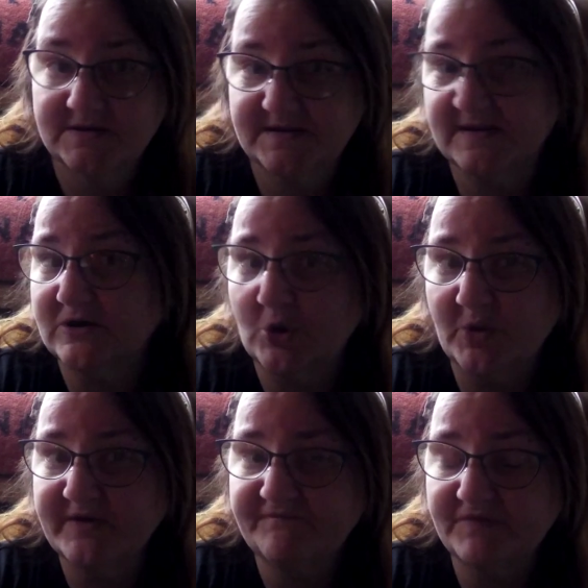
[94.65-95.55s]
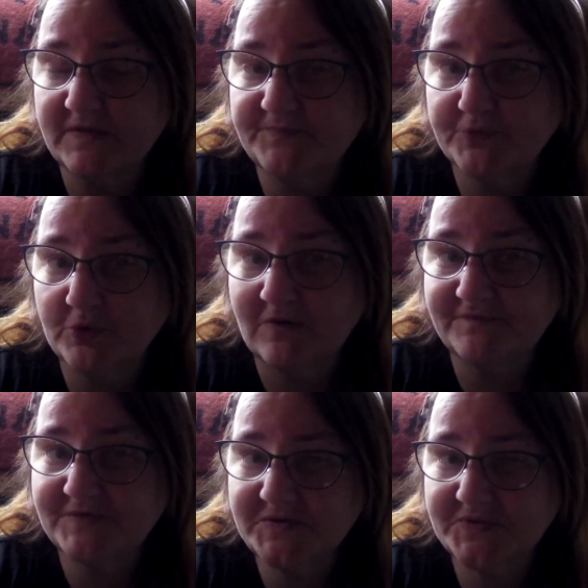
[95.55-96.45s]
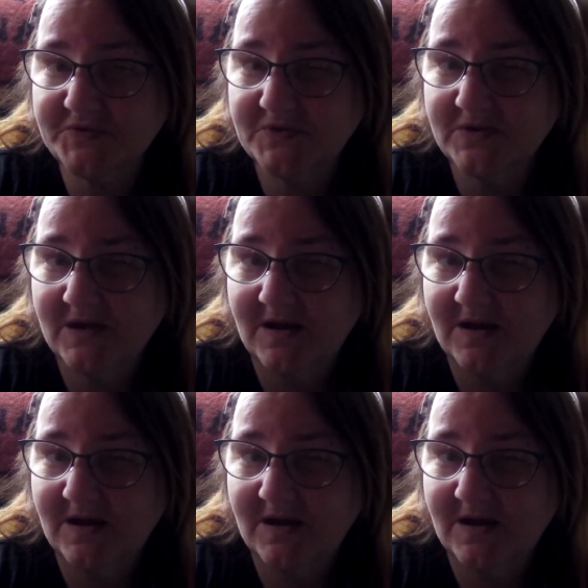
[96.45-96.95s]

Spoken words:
did a quick flip through of this,